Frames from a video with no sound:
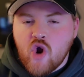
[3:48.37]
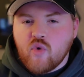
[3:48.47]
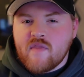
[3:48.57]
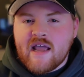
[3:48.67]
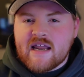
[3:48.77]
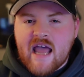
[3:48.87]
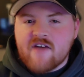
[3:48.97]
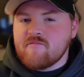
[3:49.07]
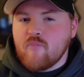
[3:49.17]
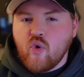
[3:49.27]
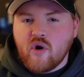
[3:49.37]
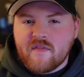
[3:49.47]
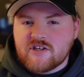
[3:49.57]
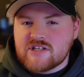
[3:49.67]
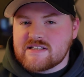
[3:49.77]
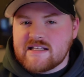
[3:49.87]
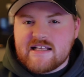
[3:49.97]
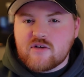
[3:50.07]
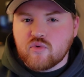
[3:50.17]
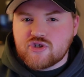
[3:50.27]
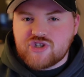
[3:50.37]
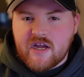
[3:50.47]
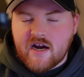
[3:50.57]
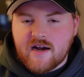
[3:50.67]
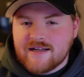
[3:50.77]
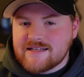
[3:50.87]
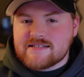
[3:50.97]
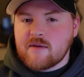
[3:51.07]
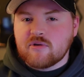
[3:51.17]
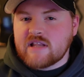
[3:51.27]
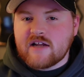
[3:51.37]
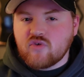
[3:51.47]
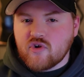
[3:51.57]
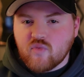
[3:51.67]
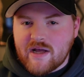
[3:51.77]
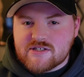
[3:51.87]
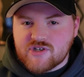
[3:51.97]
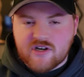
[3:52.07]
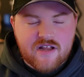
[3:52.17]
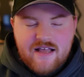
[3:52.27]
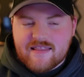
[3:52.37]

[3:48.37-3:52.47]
where they can have more than just an equal share to someone like Northwestern?